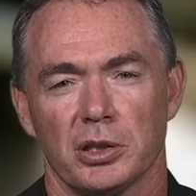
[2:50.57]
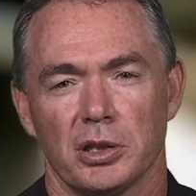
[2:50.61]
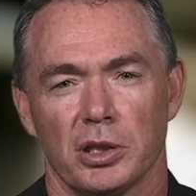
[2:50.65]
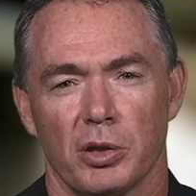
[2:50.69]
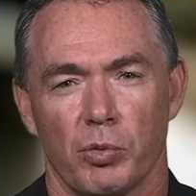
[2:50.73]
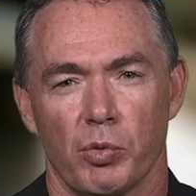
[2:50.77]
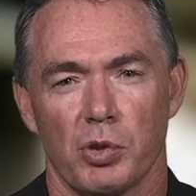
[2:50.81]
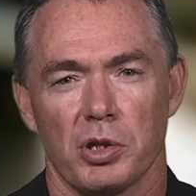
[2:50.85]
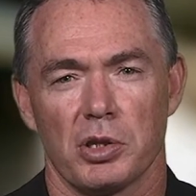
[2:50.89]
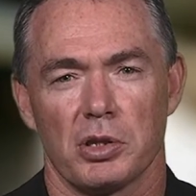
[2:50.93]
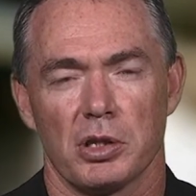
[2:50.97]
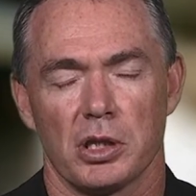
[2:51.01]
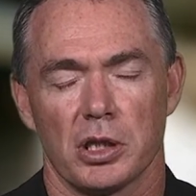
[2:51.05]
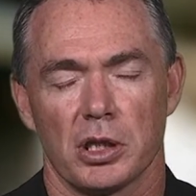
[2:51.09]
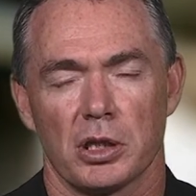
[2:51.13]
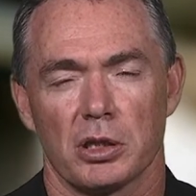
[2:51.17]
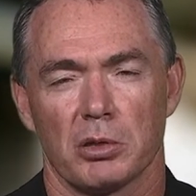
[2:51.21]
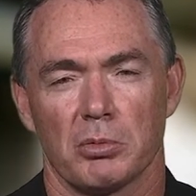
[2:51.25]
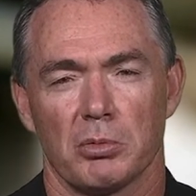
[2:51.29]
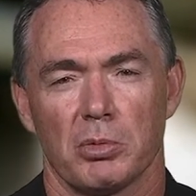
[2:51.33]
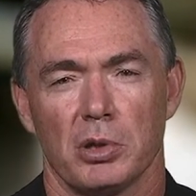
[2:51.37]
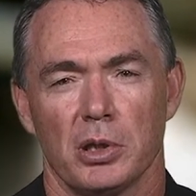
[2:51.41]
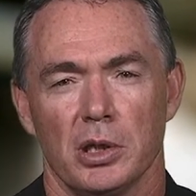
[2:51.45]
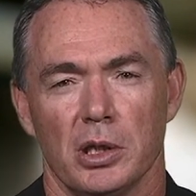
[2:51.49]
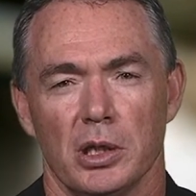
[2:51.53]
you know we think
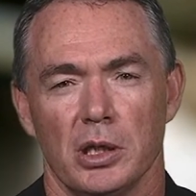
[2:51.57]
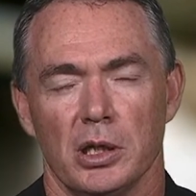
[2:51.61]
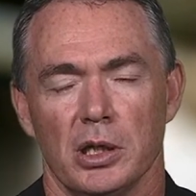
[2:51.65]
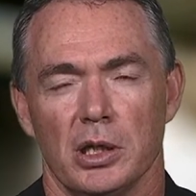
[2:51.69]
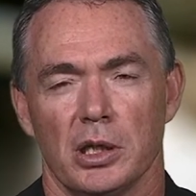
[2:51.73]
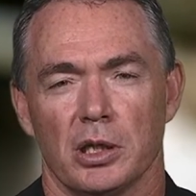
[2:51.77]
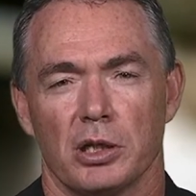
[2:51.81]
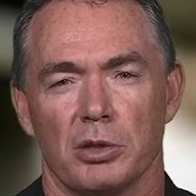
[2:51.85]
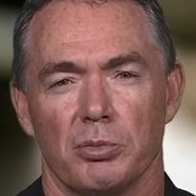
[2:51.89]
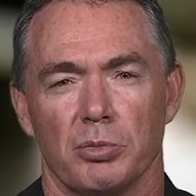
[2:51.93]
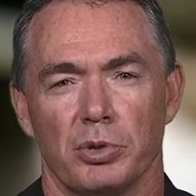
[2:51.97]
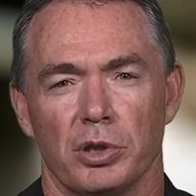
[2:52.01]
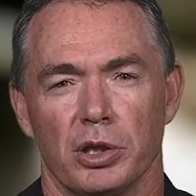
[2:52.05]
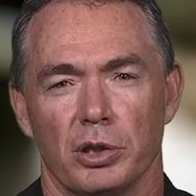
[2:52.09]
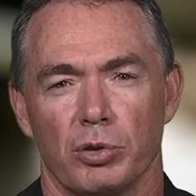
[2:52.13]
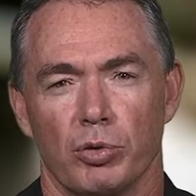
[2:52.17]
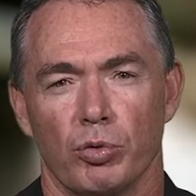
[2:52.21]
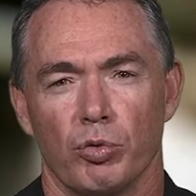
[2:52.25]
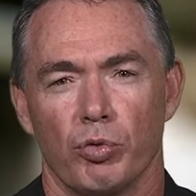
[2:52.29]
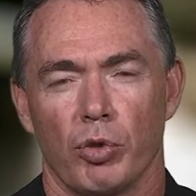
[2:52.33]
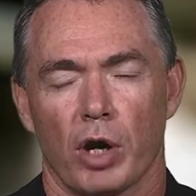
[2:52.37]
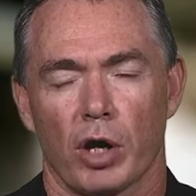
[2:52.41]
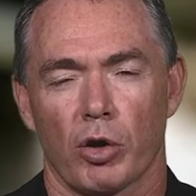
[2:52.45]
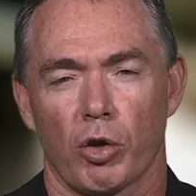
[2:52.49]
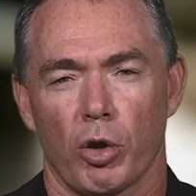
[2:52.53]
can can be a good
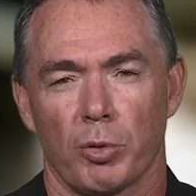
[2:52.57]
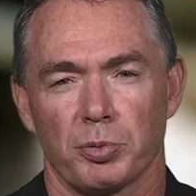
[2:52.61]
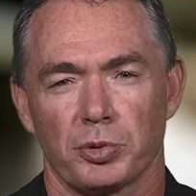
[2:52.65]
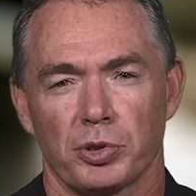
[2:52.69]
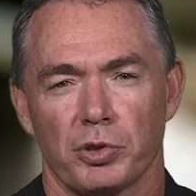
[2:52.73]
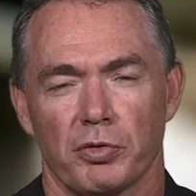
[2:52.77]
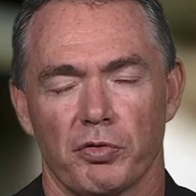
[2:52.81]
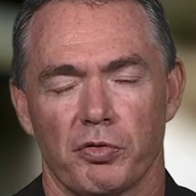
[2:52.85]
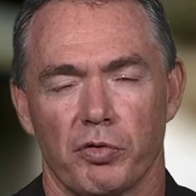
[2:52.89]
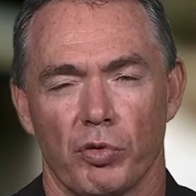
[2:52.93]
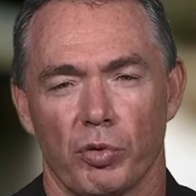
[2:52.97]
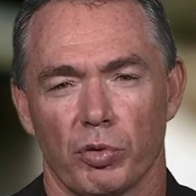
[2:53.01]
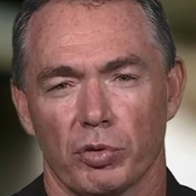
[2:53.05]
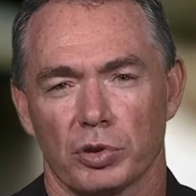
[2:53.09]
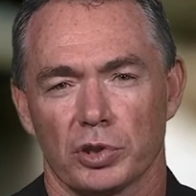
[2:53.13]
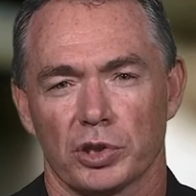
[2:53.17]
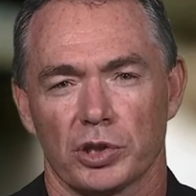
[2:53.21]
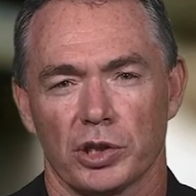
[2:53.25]
ruck option for us.